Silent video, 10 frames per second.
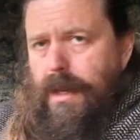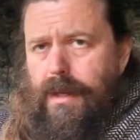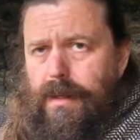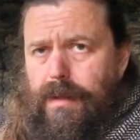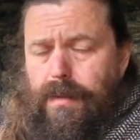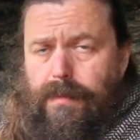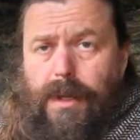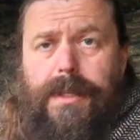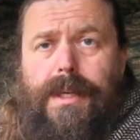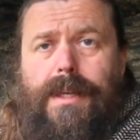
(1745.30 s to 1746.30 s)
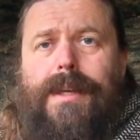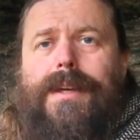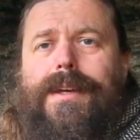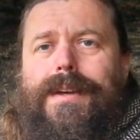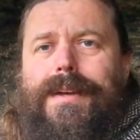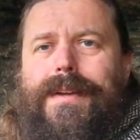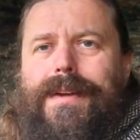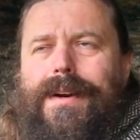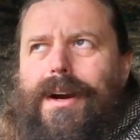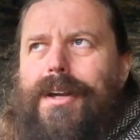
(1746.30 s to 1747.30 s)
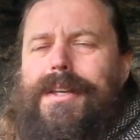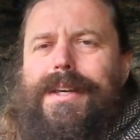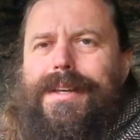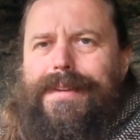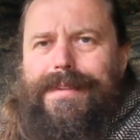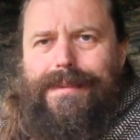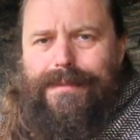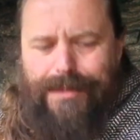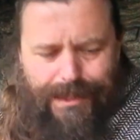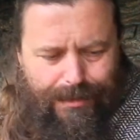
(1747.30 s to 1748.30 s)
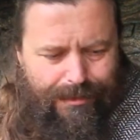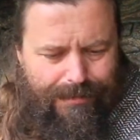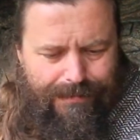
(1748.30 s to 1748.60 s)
a Viking hiking kit video.